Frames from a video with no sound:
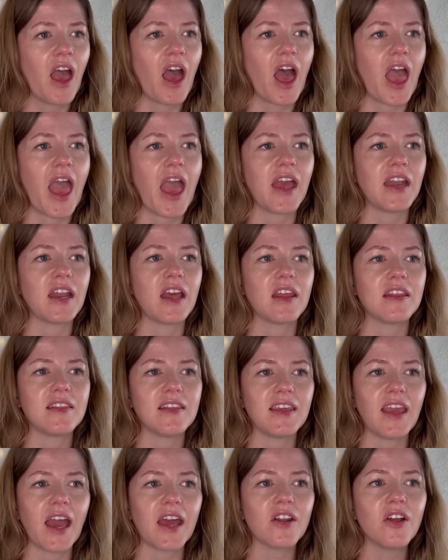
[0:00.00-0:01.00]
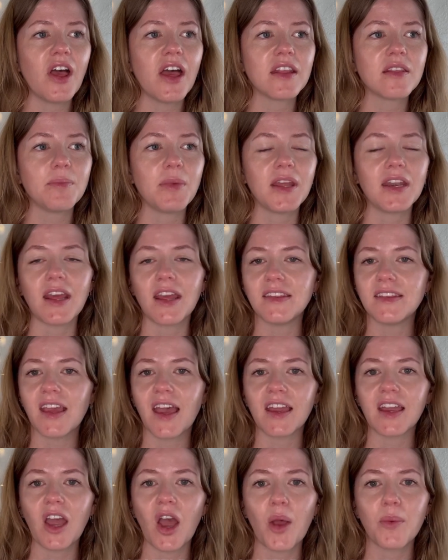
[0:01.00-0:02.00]
And Seattle has been a
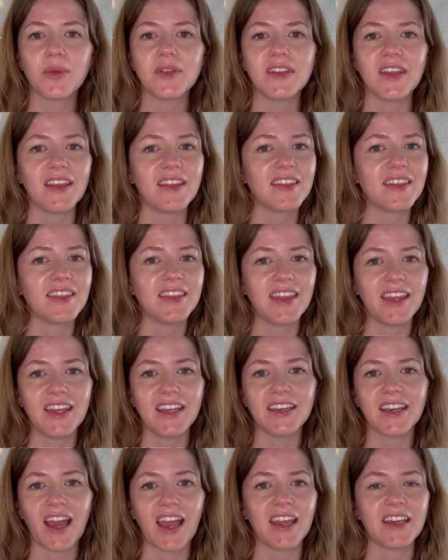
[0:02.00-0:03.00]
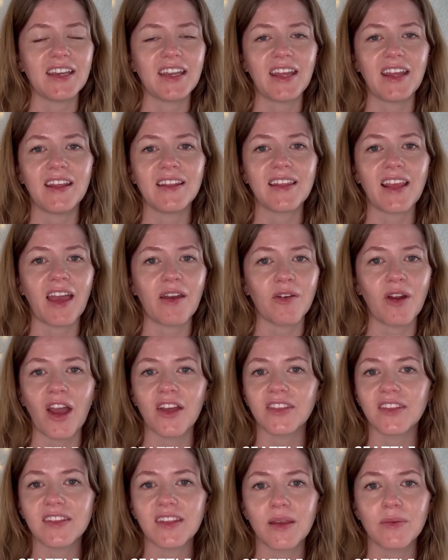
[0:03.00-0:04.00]
tech hub since the 90s, around
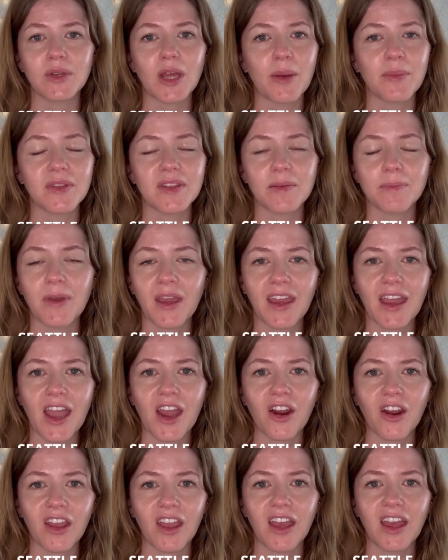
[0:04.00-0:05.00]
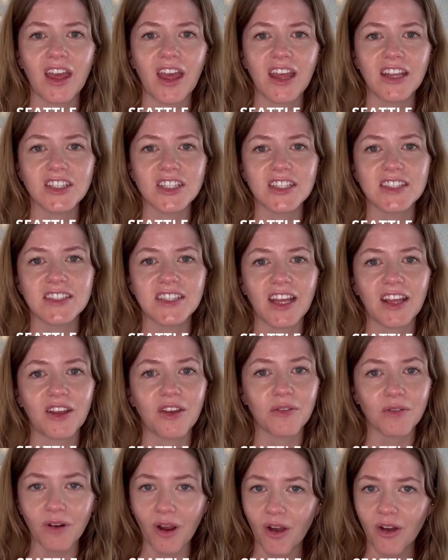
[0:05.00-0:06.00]
the same time as the Bay Area. It just didn't
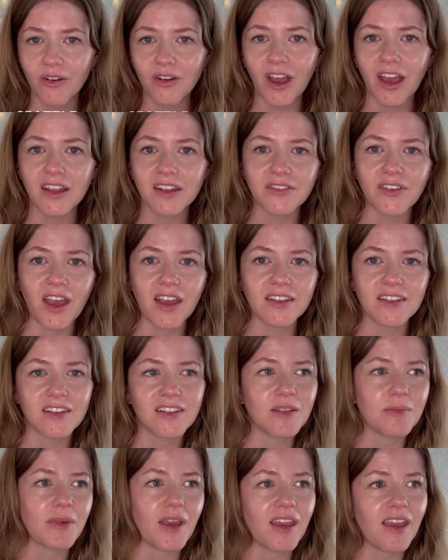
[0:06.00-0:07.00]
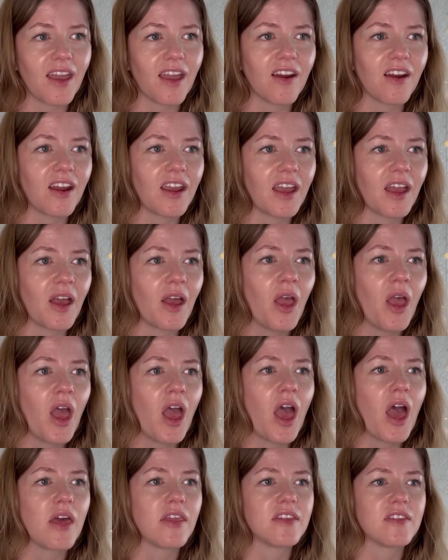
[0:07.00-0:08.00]
grow as fast as the Bay Area.
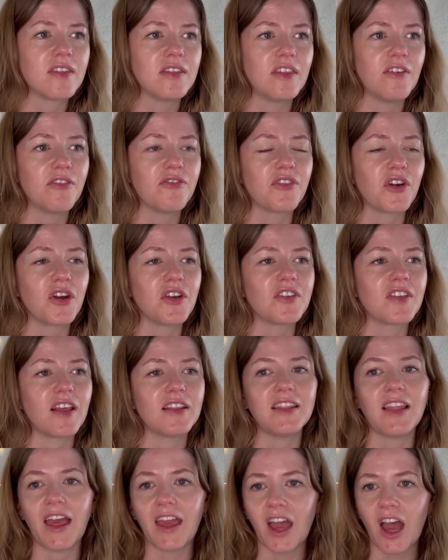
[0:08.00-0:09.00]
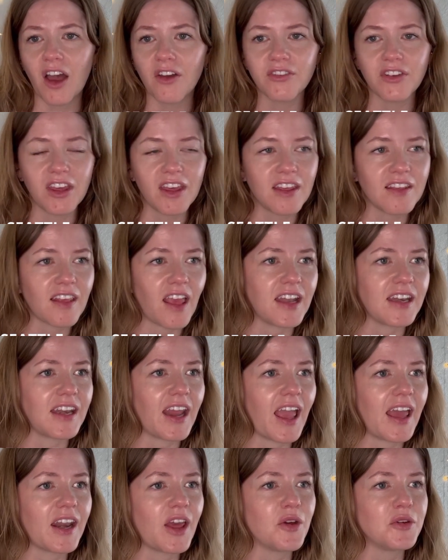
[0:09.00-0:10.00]
The first layoff is
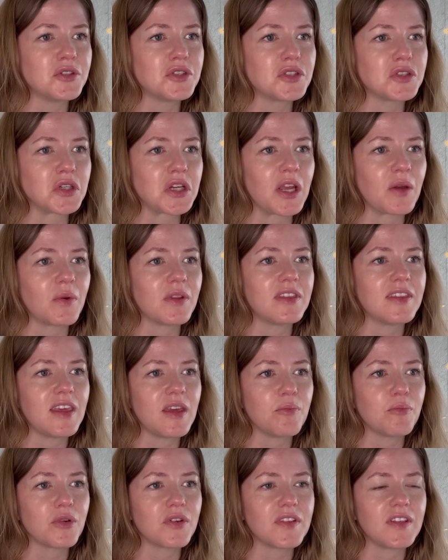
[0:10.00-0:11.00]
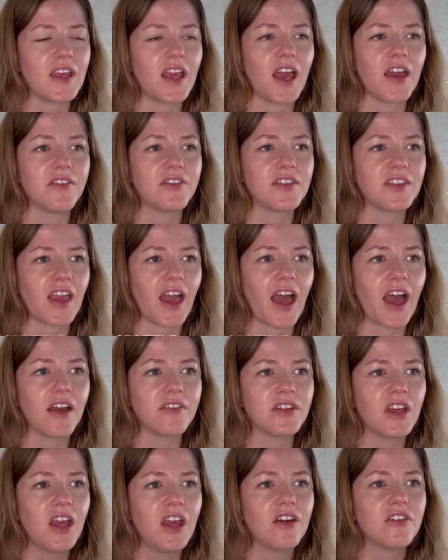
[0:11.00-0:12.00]
NanoString with 10% of
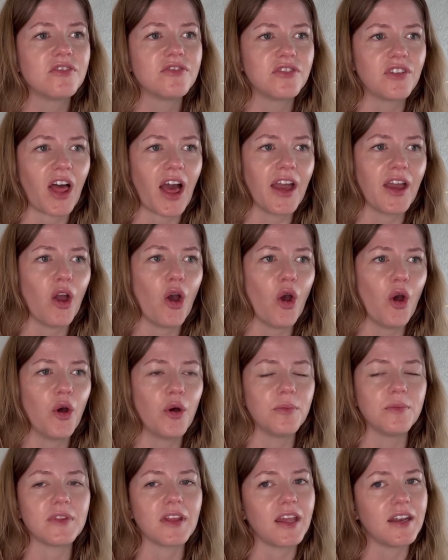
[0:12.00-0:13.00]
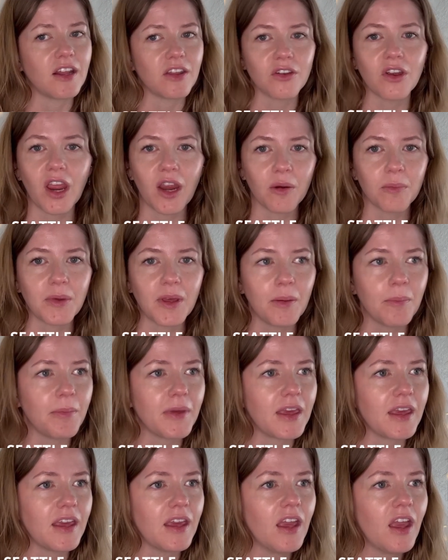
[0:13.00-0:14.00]
staff. Fly Homes, another
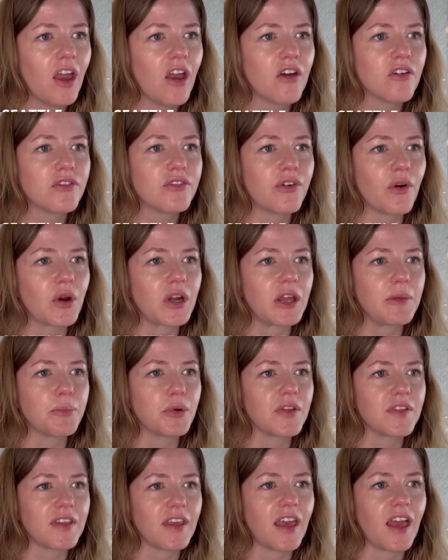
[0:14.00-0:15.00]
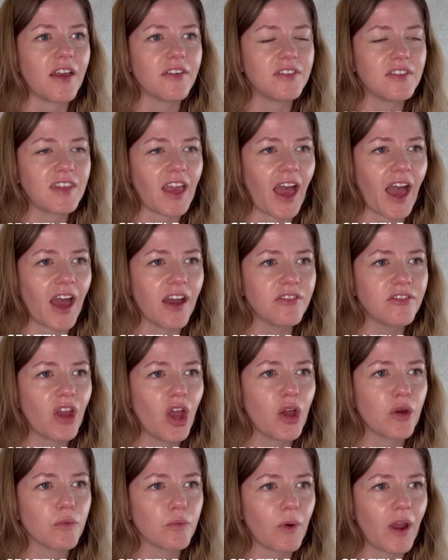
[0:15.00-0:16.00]
Airbnb, 40% of staff.
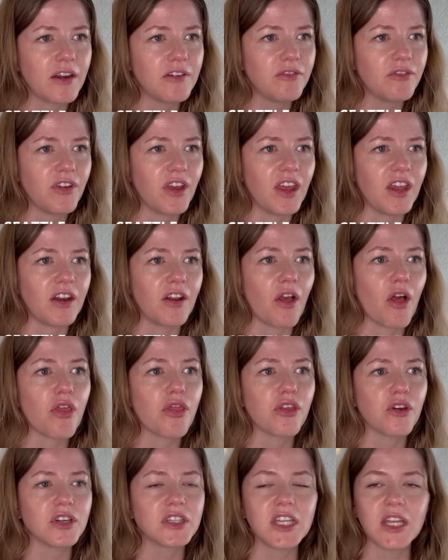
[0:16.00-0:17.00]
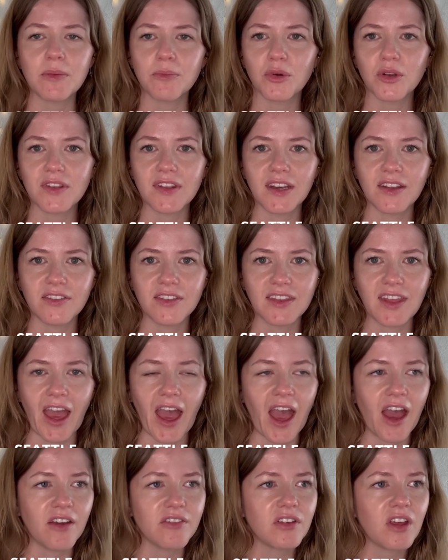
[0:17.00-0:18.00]
Redfin, 13% of
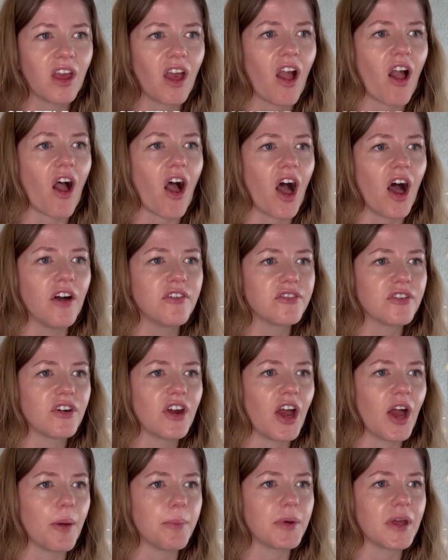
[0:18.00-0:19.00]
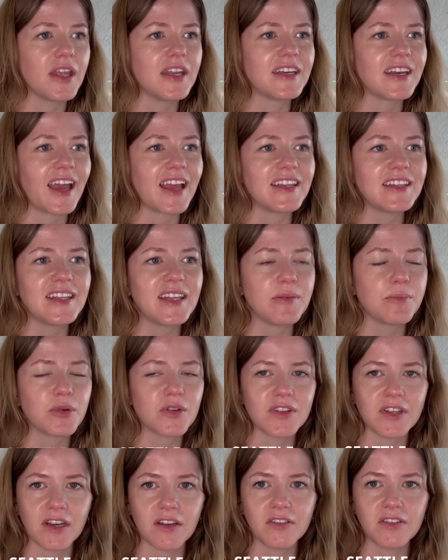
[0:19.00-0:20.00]
staff. OfferUp,
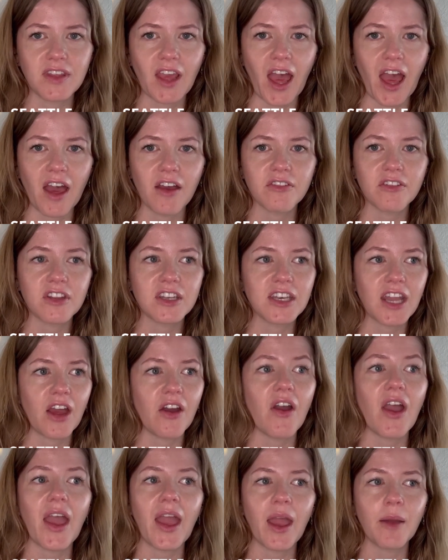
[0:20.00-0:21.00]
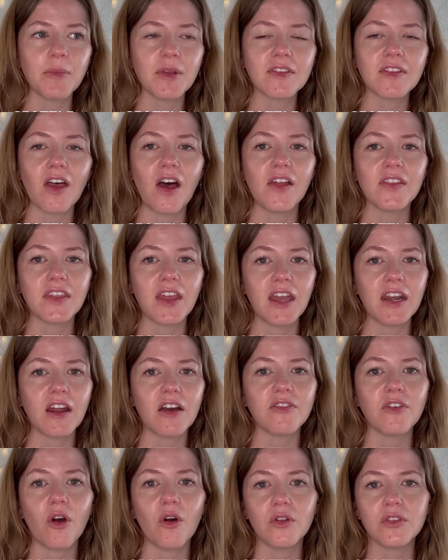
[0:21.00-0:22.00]
19% of staff. Now, Amazon laid
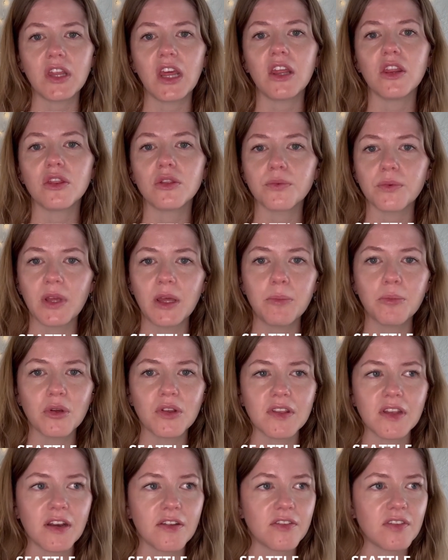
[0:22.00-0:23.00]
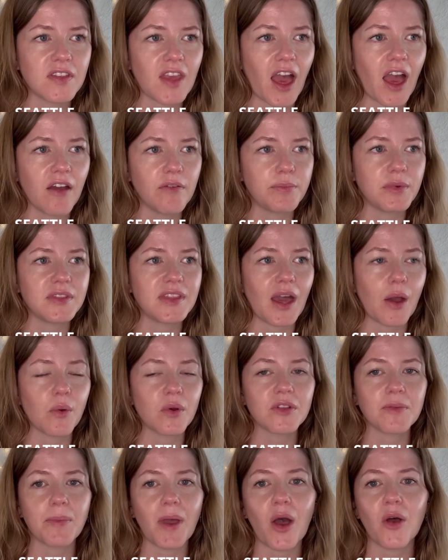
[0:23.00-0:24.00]
off only 3% of staff, but that
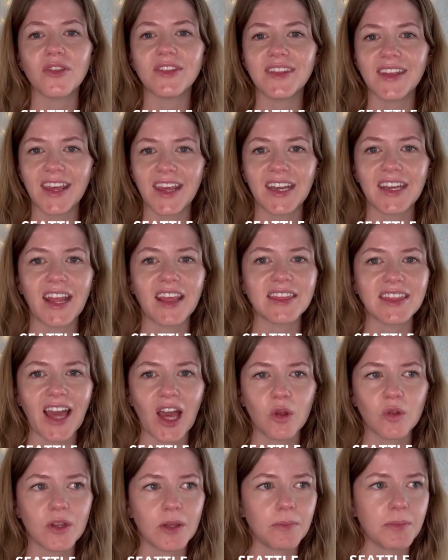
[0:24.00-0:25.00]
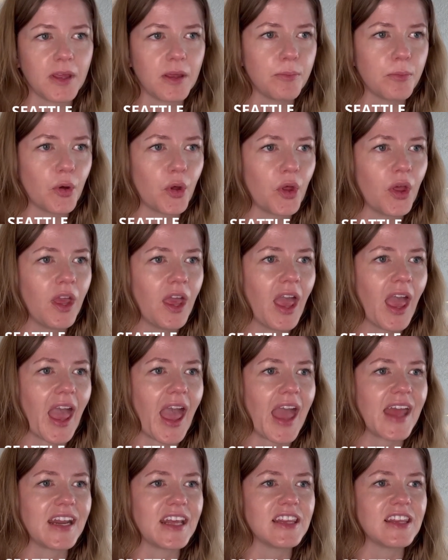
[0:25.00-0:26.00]
was about 10,000 people,
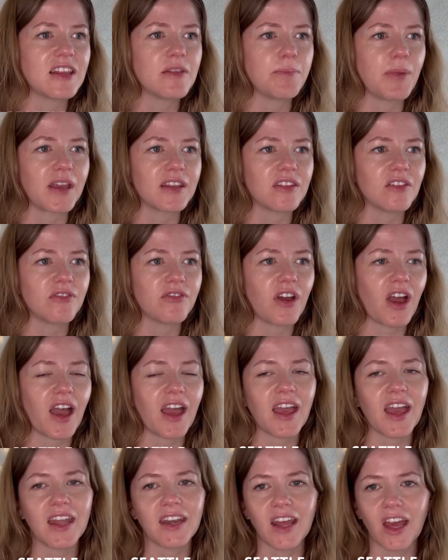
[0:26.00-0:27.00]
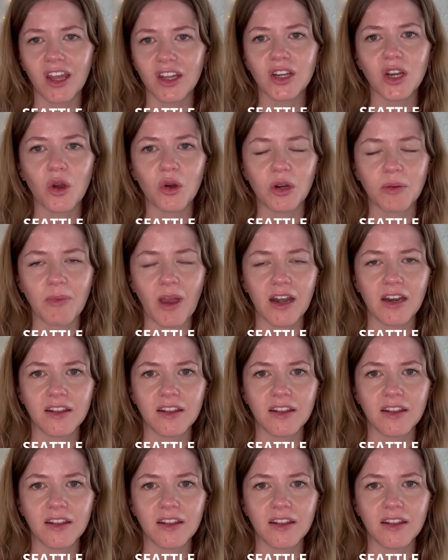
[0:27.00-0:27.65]
and Inspectify, an unknown amount